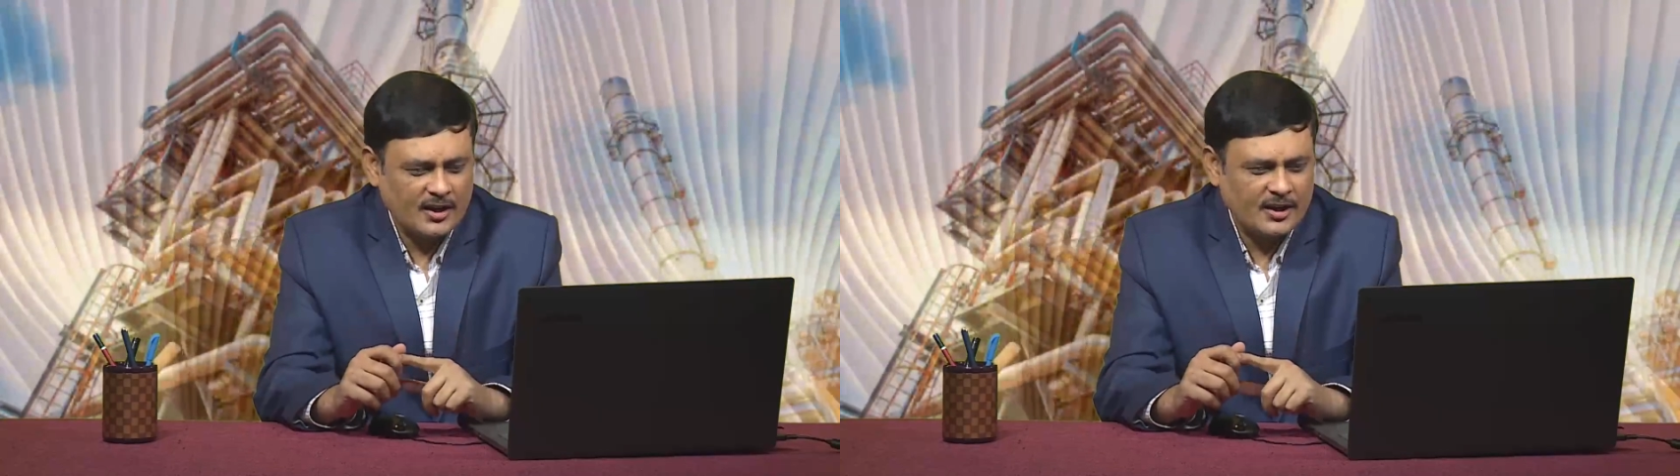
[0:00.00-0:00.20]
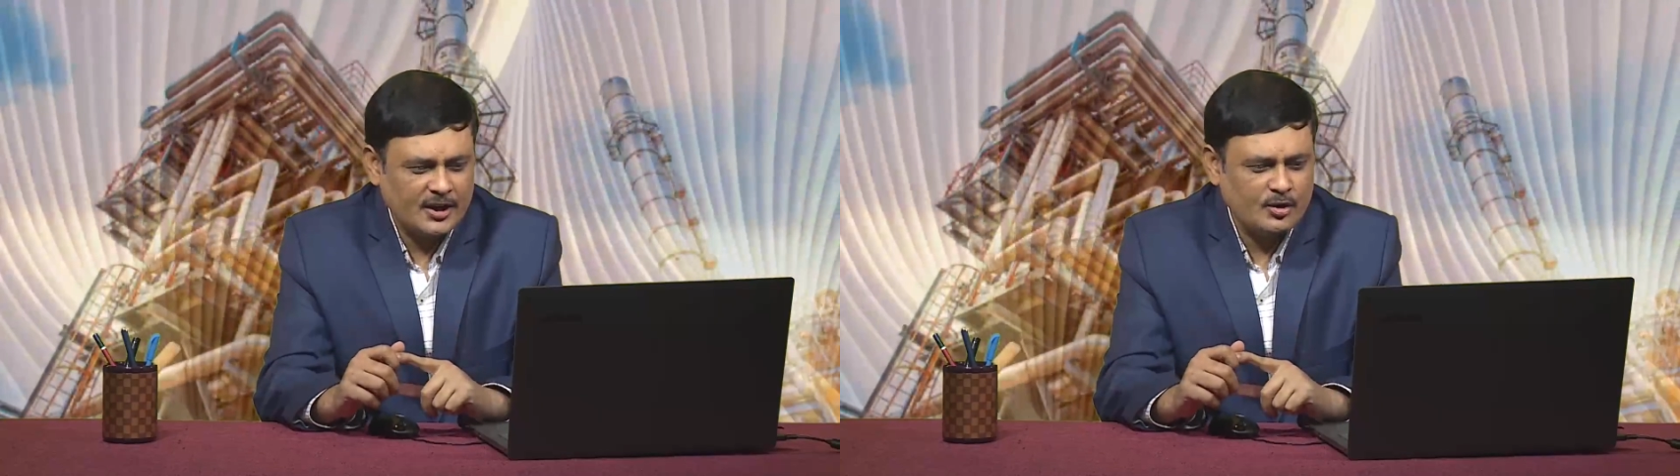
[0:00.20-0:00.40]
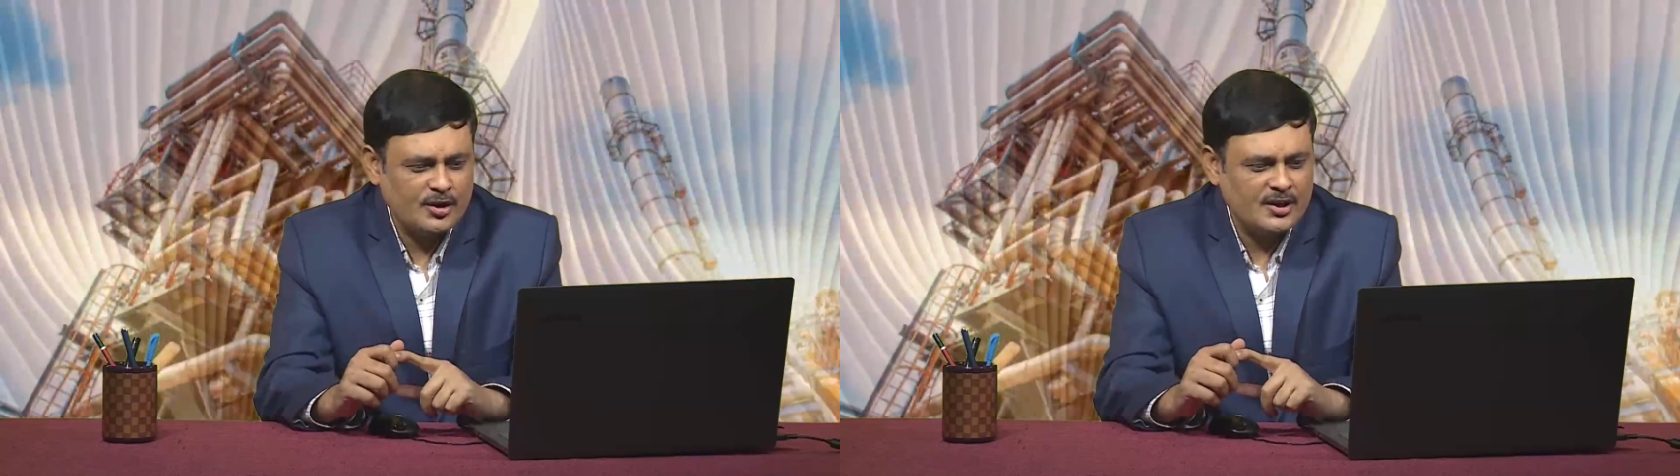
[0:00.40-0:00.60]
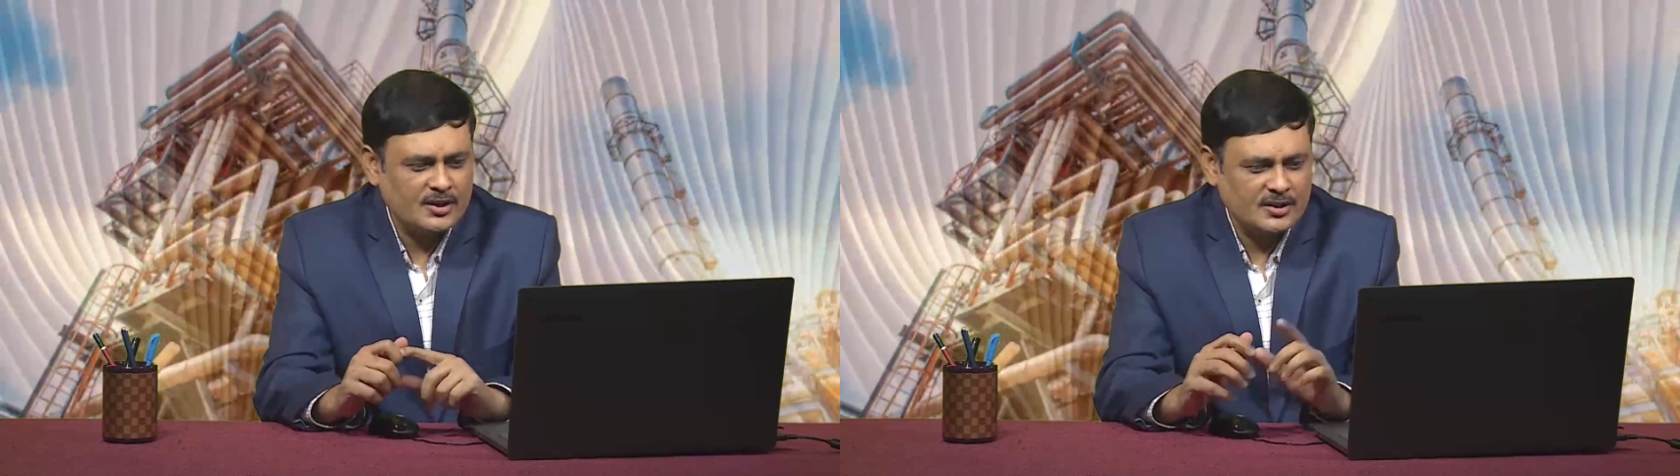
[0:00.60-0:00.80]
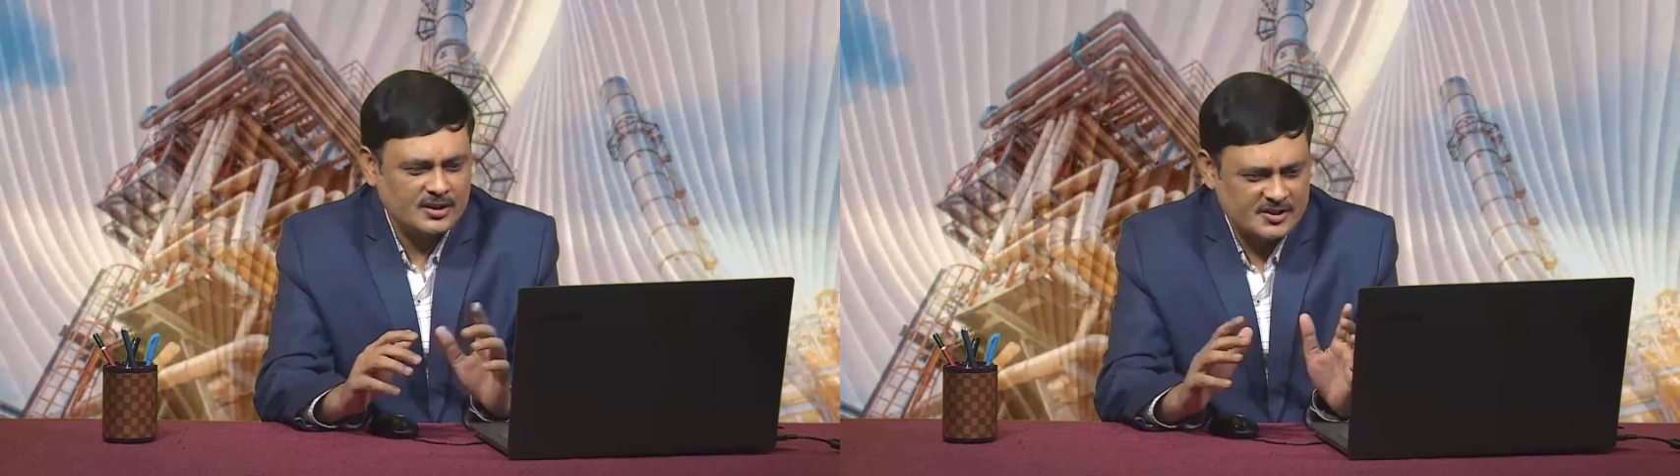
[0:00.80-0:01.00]

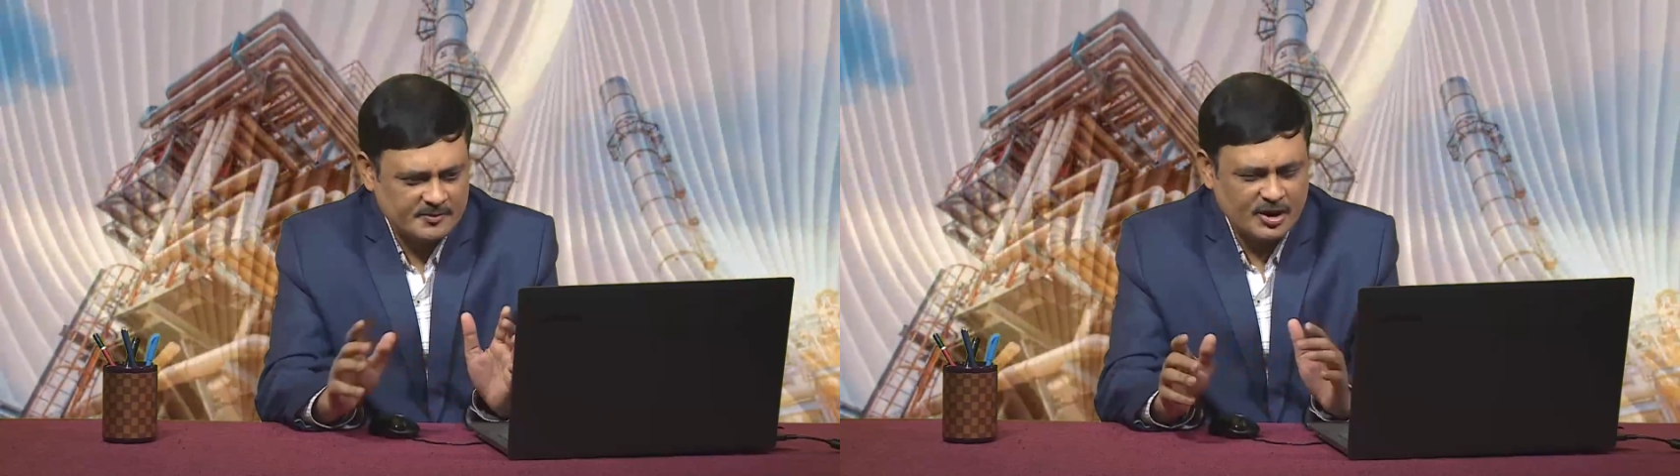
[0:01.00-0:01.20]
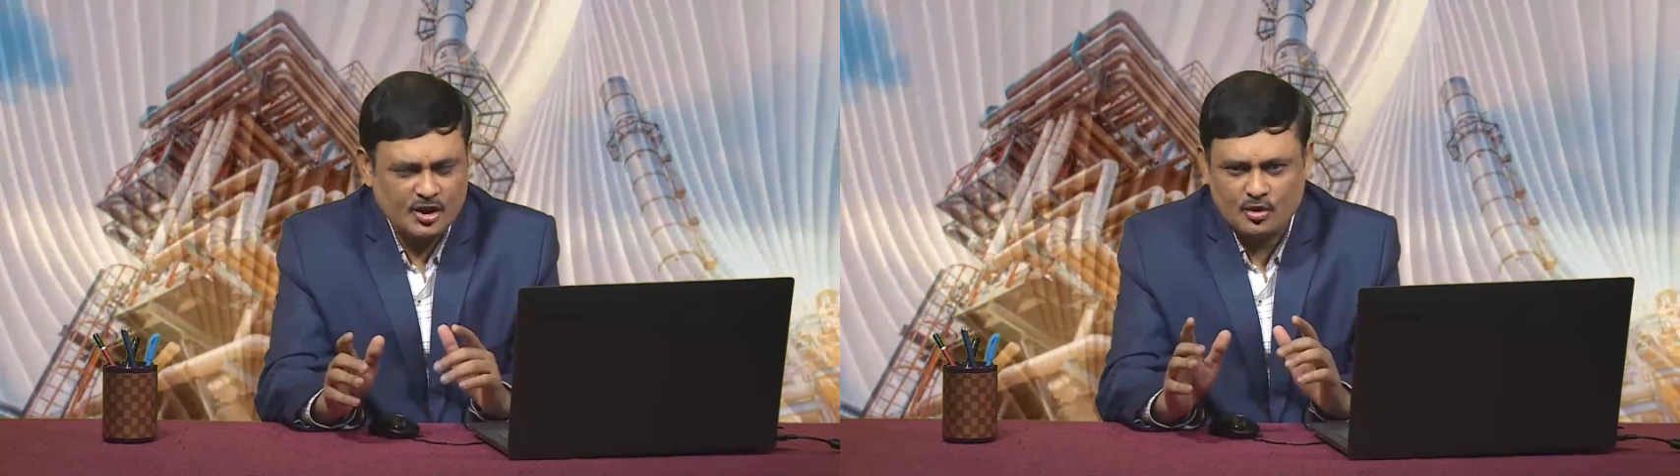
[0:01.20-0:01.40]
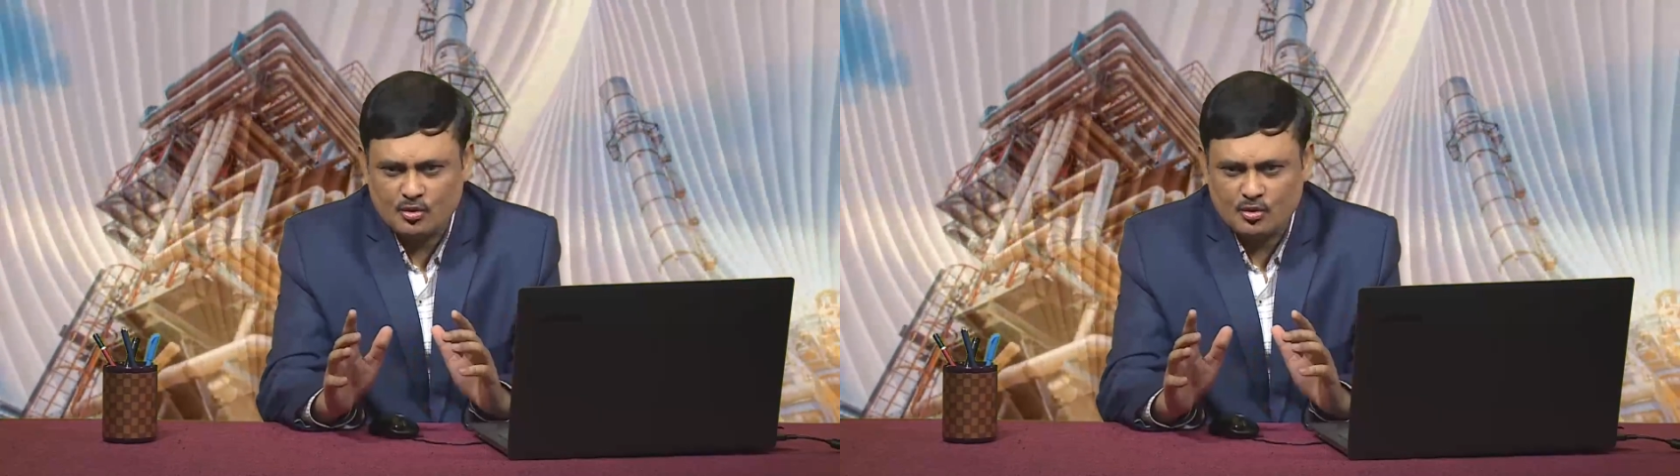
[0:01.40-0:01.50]
During this period